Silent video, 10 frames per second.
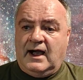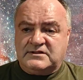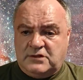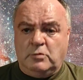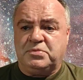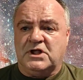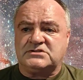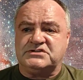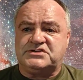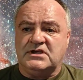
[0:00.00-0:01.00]
I don't
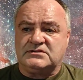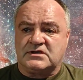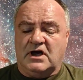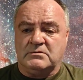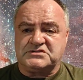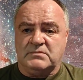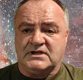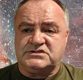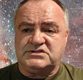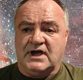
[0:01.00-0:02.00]
block the comments on
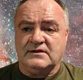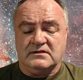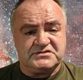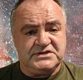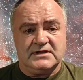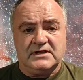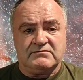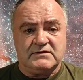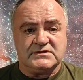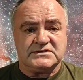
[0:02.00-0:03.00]
my channel. I've certainly
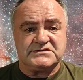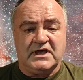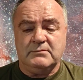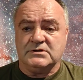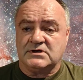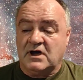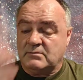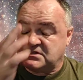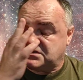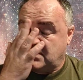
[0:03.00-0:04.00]
never ever disabled the
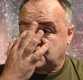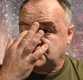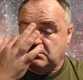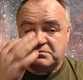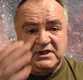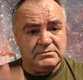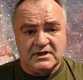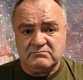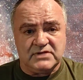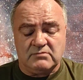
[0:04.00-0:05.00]
comments section.
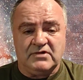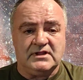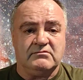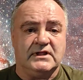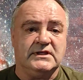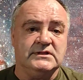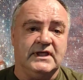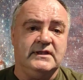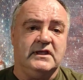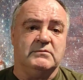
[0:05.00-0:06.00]
People, I'm really, really
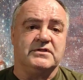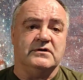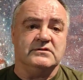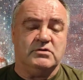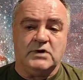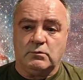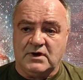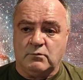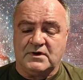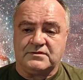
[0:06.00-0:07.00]
lenient
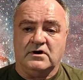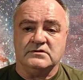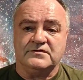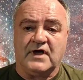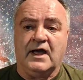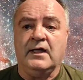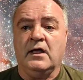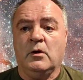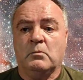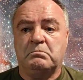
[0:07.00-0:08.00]
with all of that.
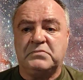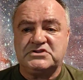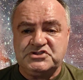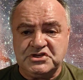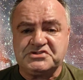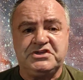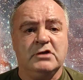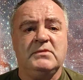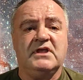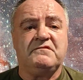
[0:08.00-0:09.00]
But just
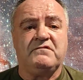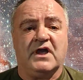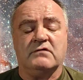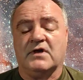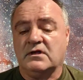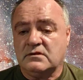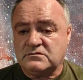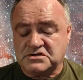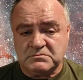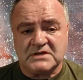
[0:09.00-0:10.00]
do me a favour.
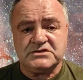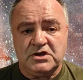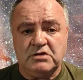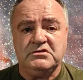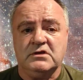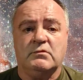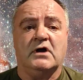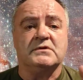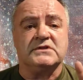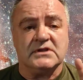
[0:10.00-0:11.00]
Doesn't matter who you
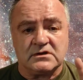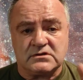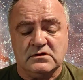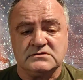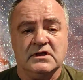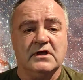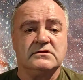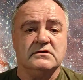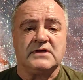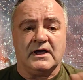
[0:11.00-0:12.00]
are, whether you're a good
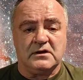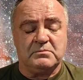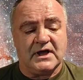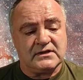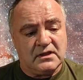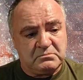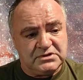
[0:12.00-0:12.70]
guy or a bad guy,